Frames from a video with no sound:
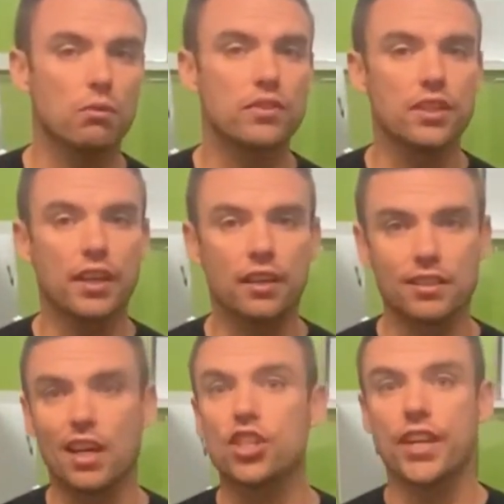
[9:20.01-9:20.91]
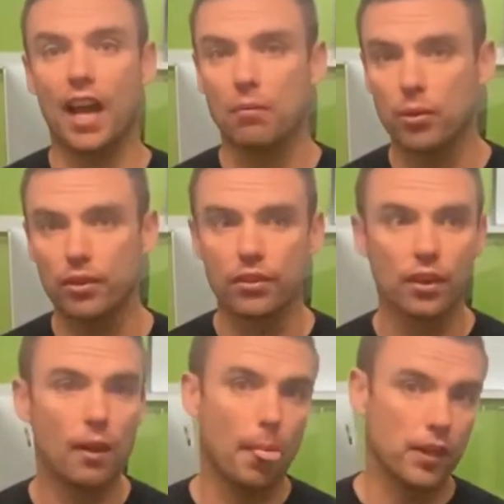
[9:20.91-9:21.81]
we've seen has actually happened,
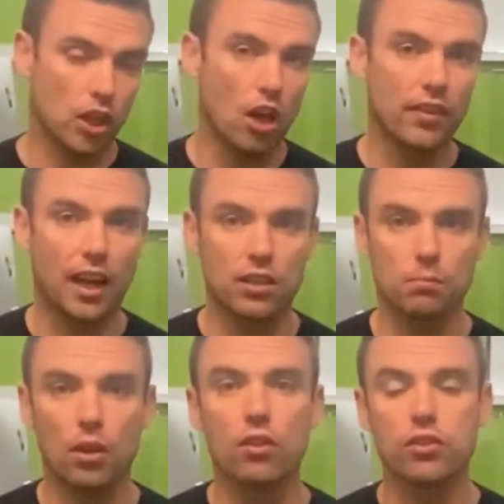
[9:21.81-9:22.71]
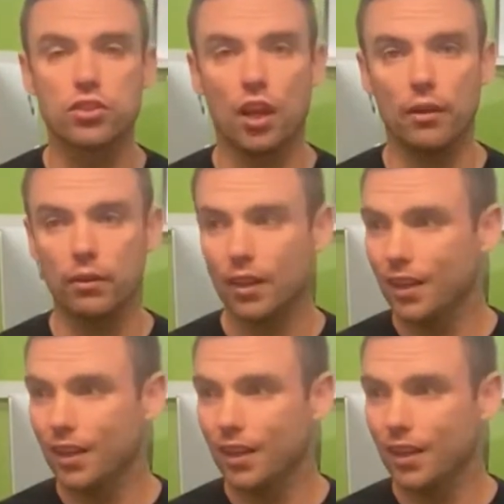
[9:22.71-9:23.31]
you know, over the last month or so, and